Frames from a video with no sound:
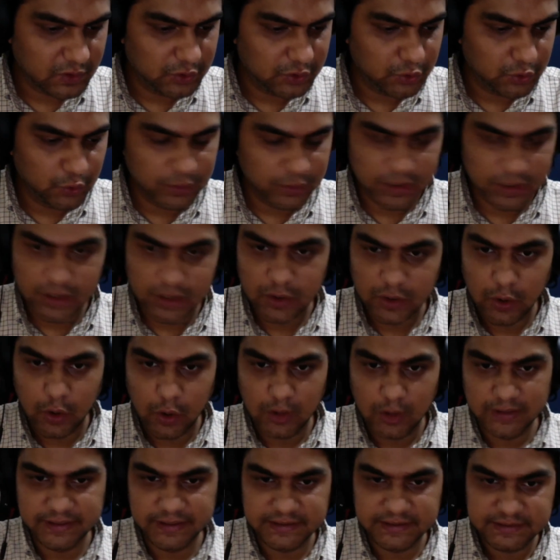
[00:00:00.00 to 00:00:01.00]
to run
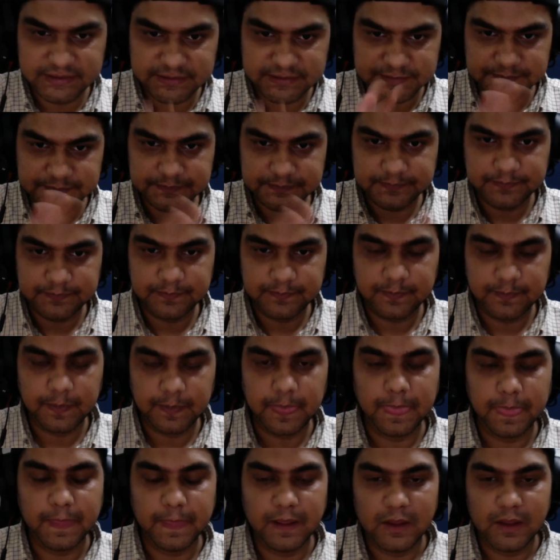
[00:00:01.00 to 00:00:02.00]
all this,
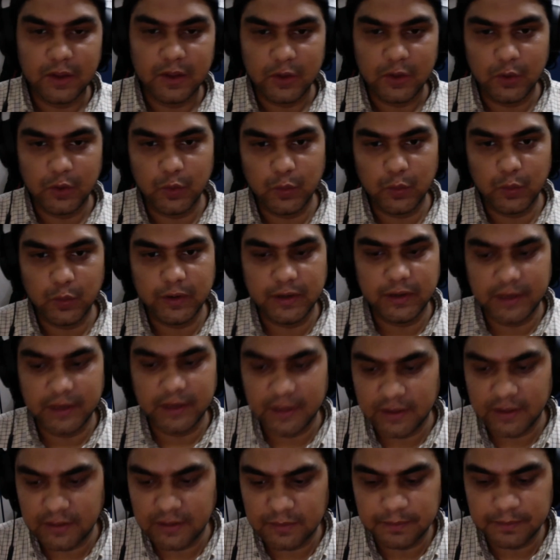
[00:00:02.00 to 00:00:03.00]
you would
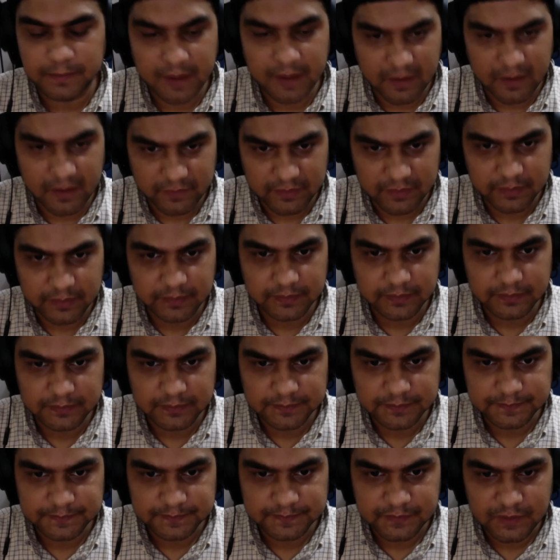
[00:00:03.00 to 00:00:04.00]
need power
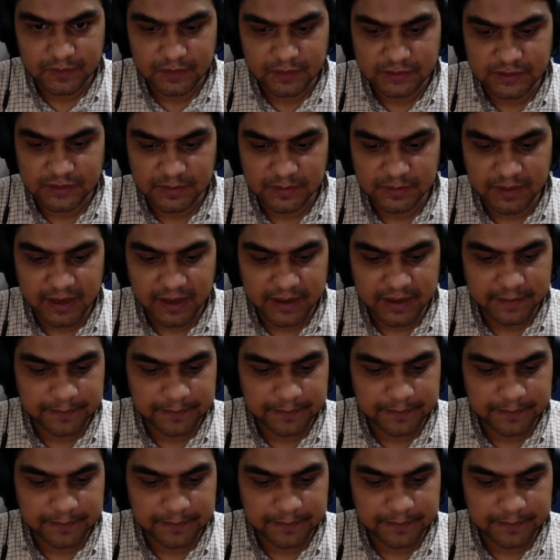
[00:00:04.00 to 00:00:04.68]
supply.